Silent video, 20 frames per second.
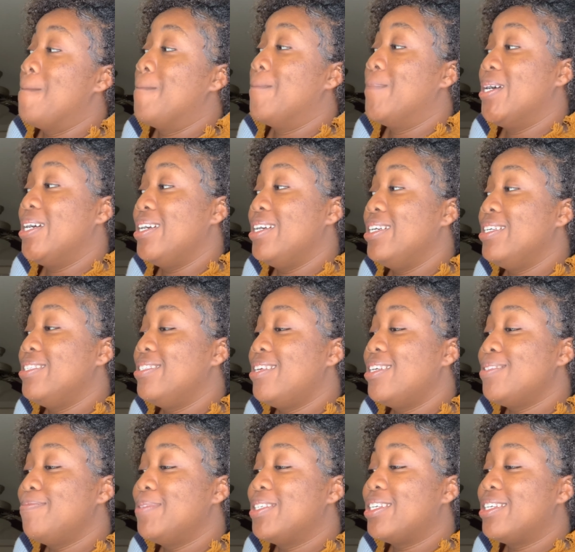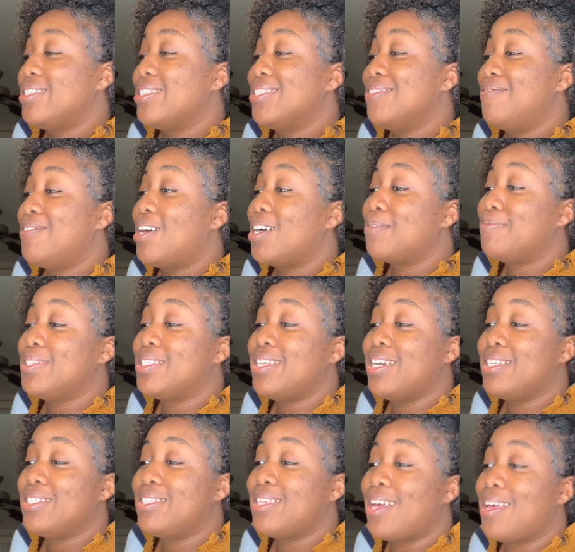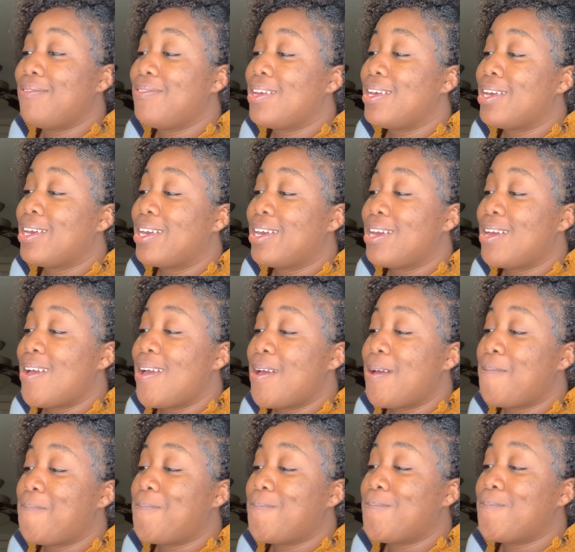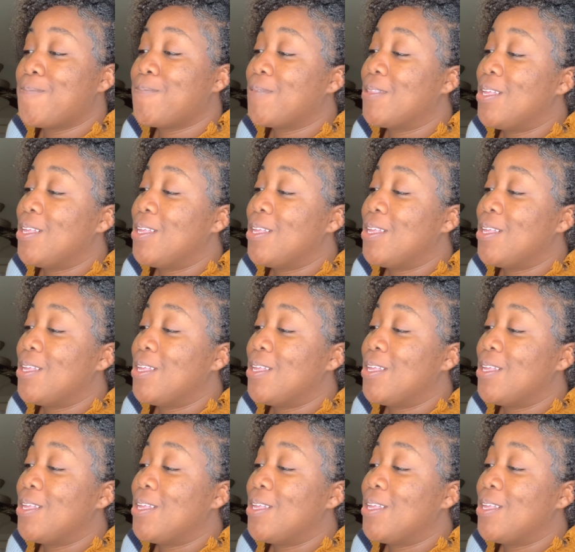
But that's because it's vlogging day seven, and